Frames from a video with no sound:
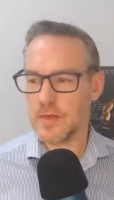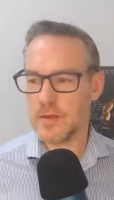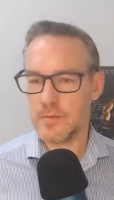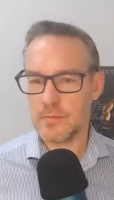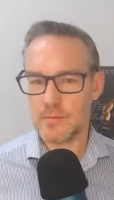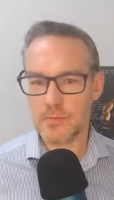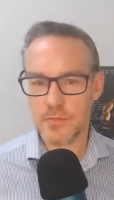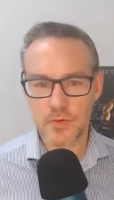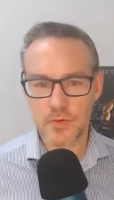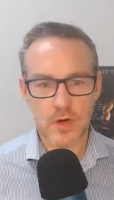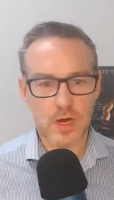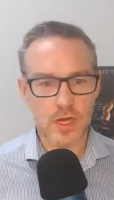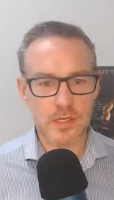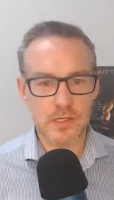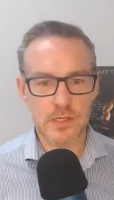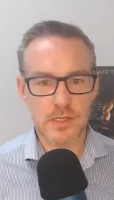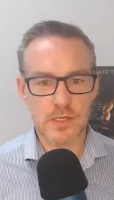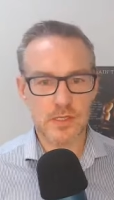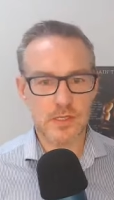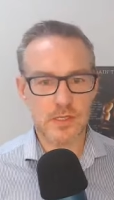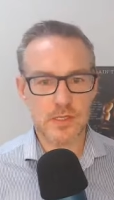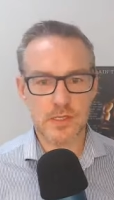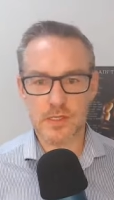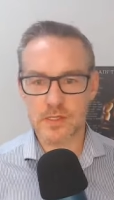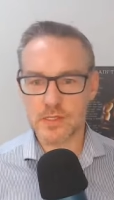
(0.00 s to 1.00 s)

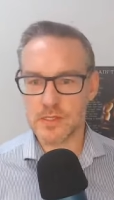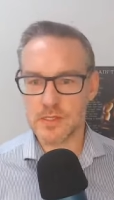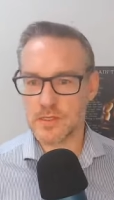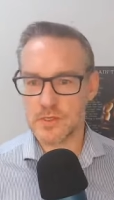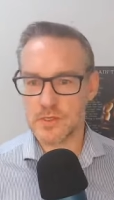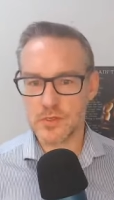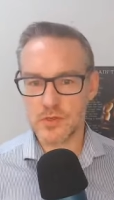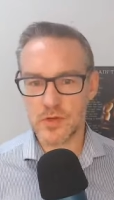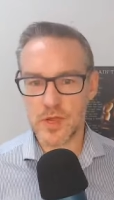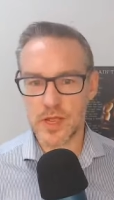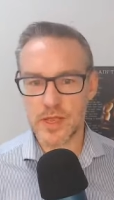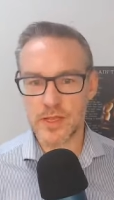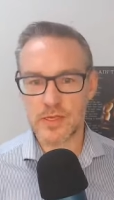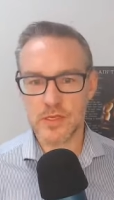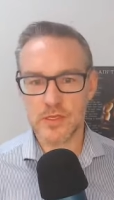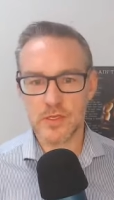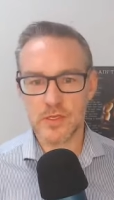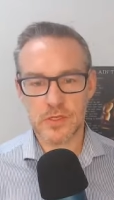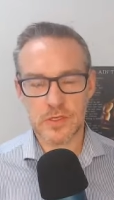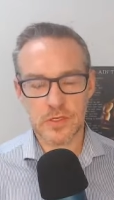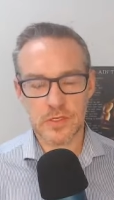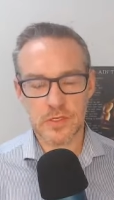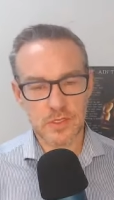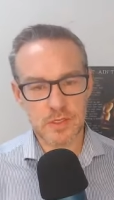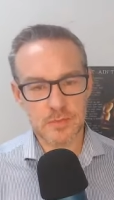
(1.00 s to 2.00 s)
processes and
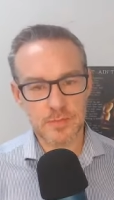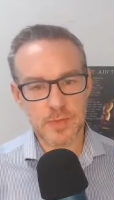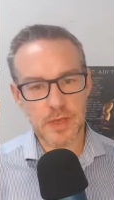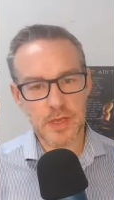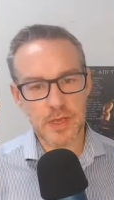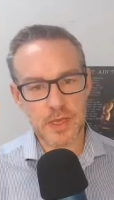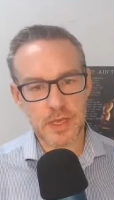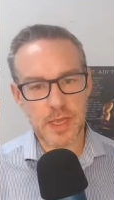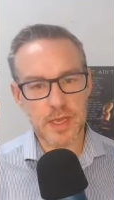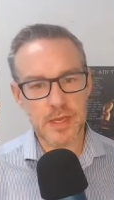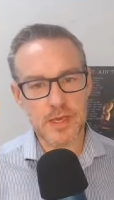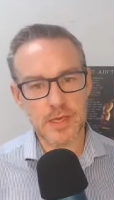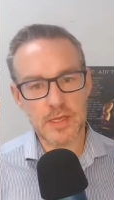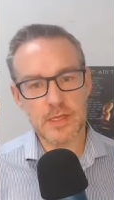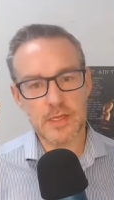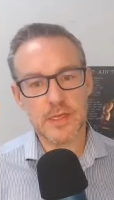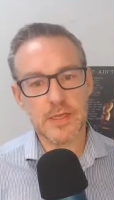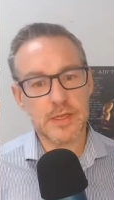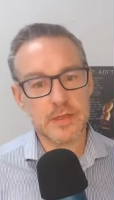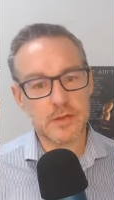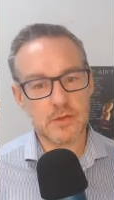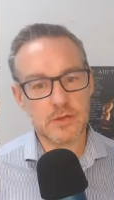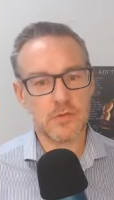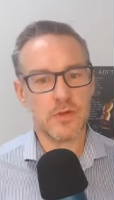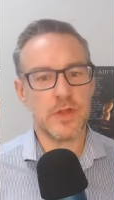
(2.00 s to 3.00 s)
strategies. It's about getting the
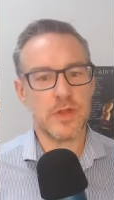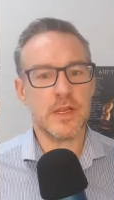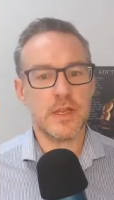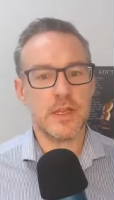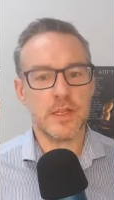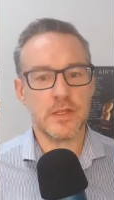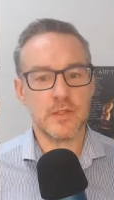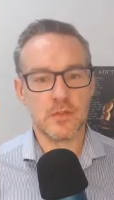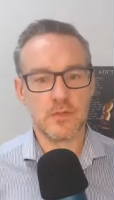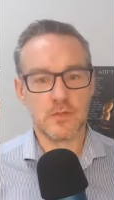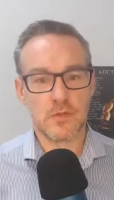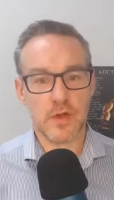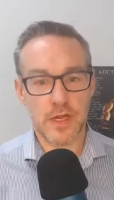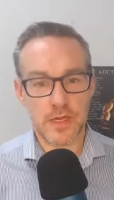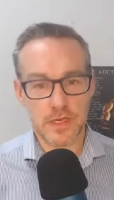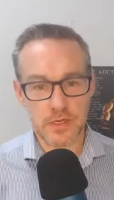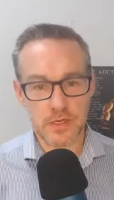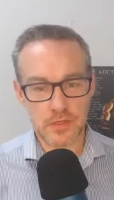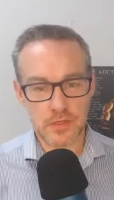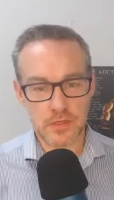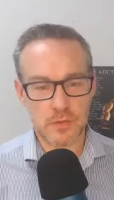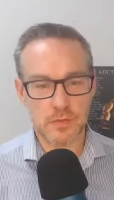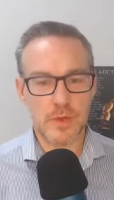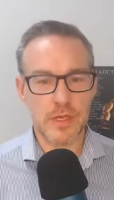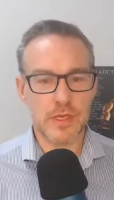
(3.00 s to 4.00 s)
ingredients right, as you
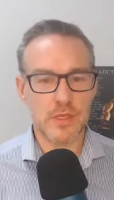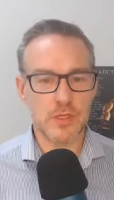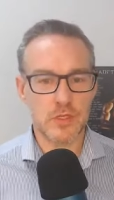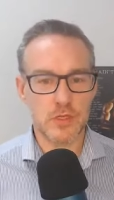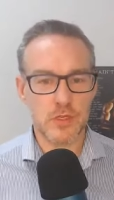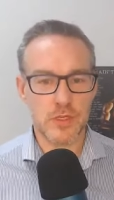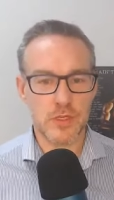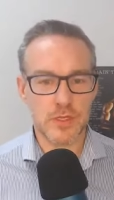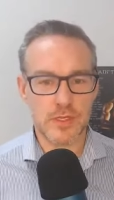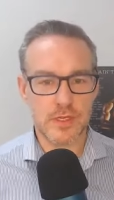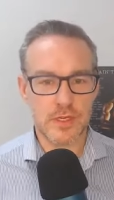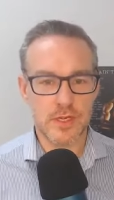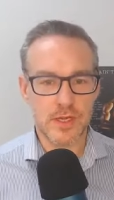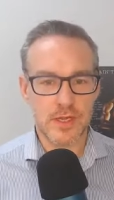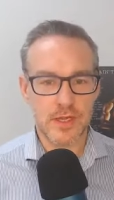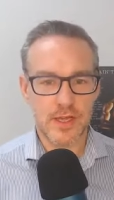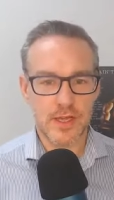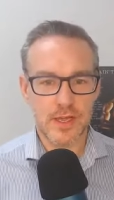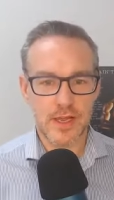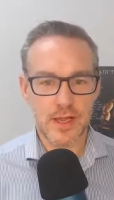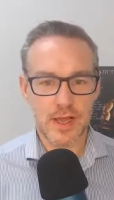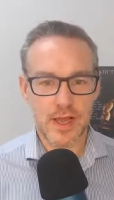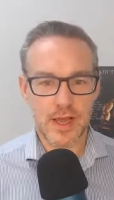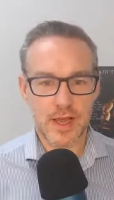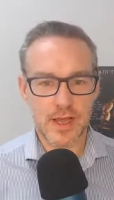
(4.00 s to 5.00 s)
mentioned.
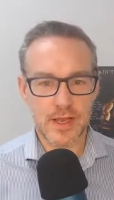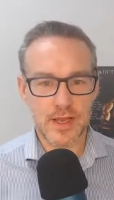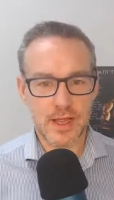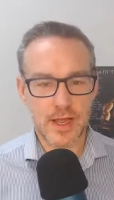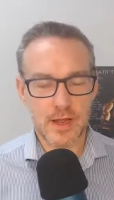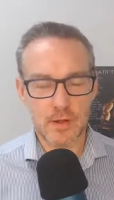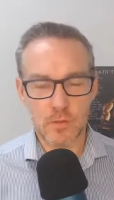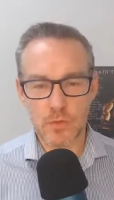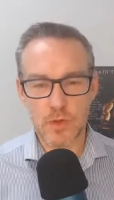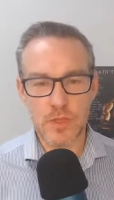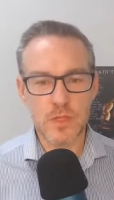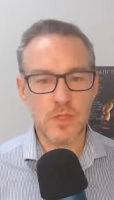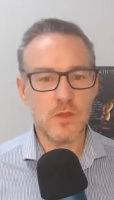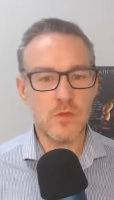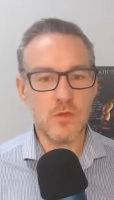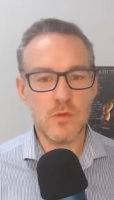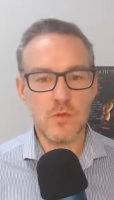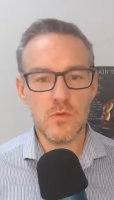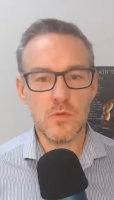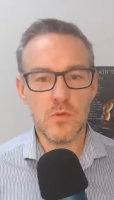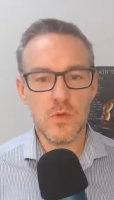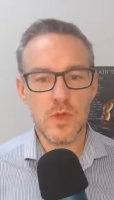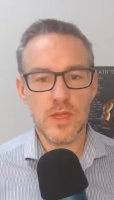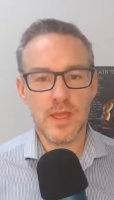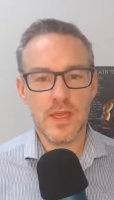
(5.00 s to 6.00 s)
And, and when you
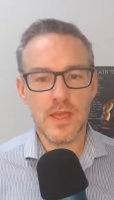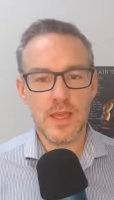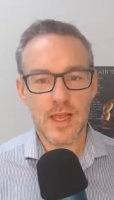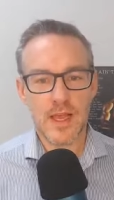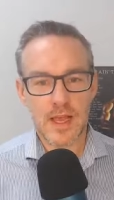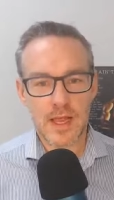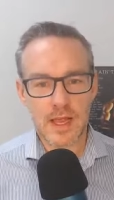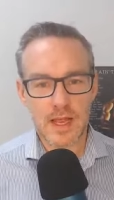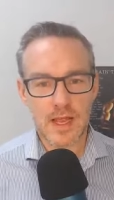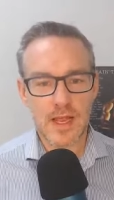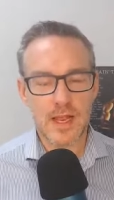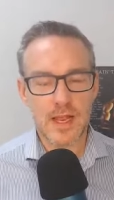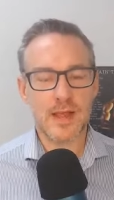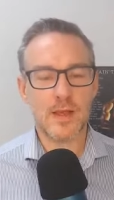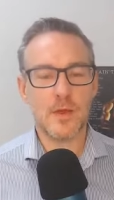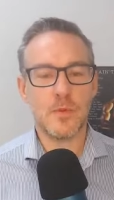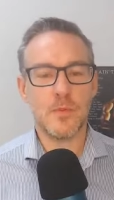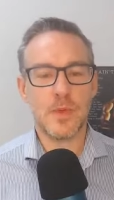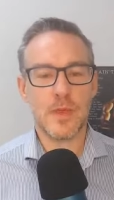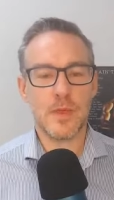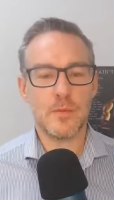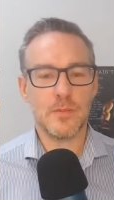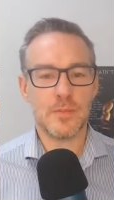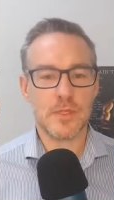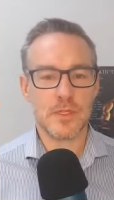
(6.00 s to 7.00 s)
allow
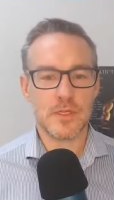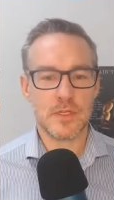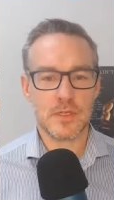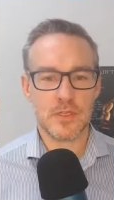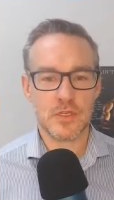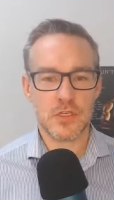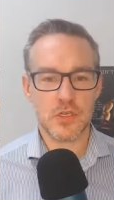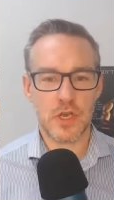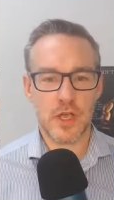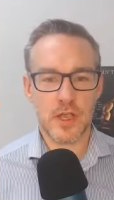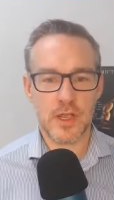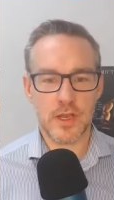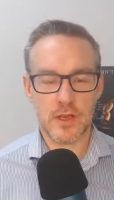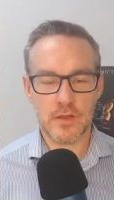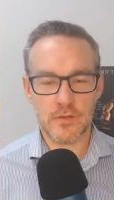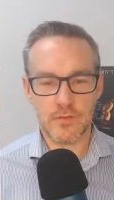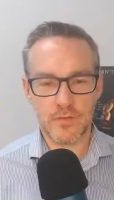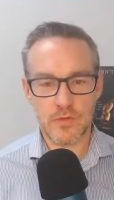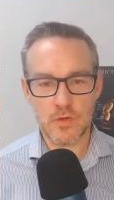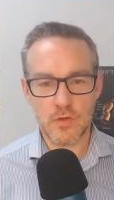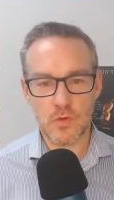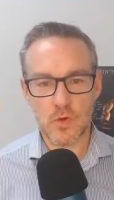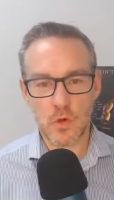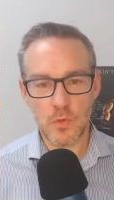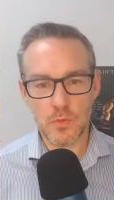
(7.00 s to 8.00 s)
people to shine, if
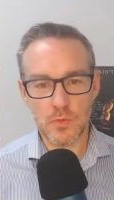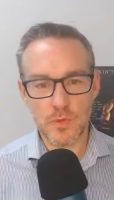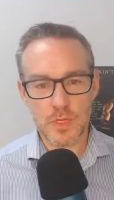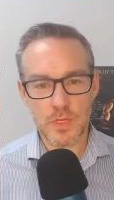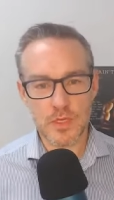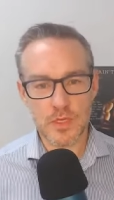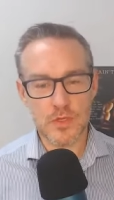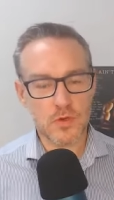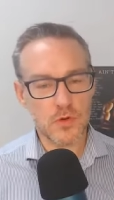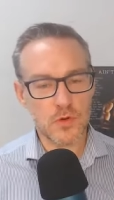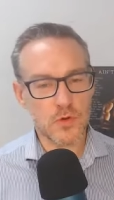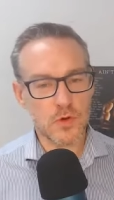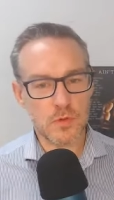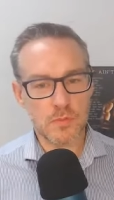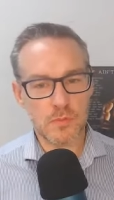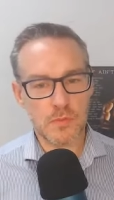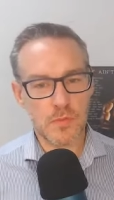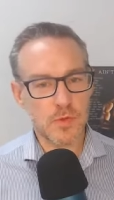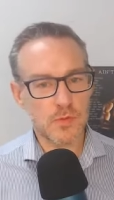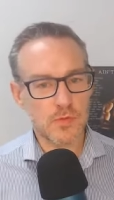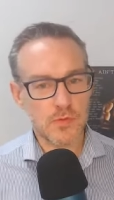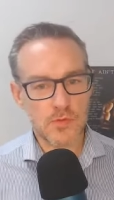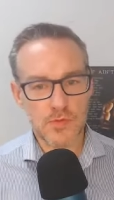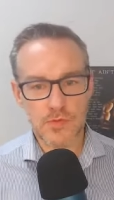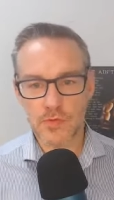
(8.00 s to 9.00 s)
you open the door,
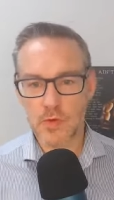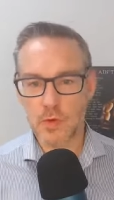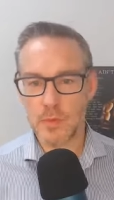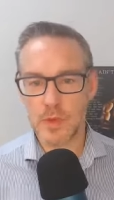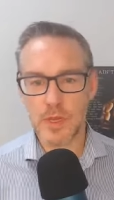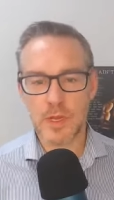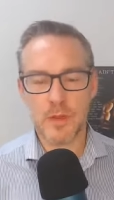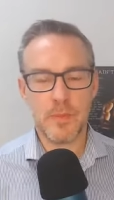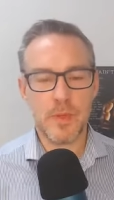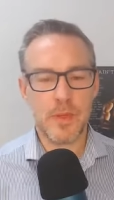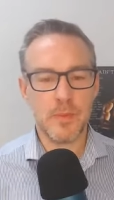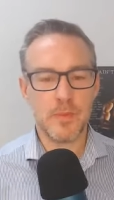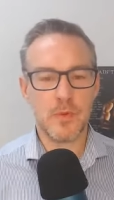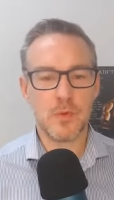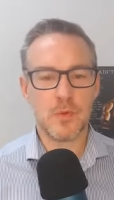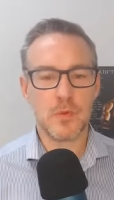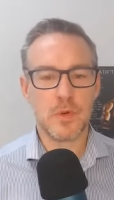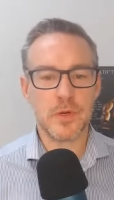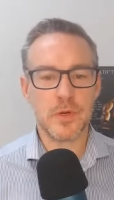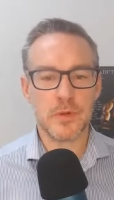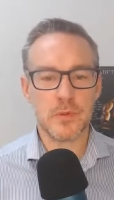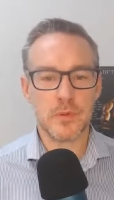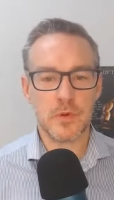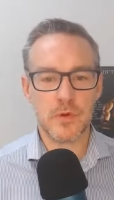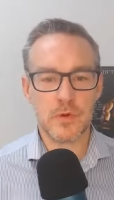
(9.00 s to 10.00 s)
so many people want to
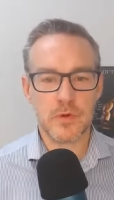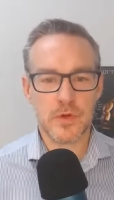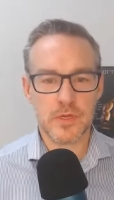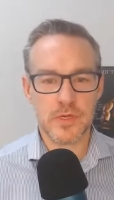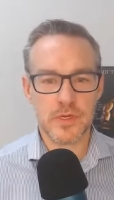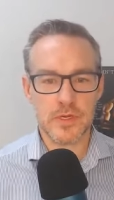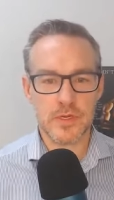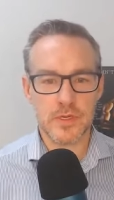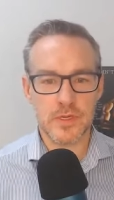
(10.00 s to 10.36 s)
walk it.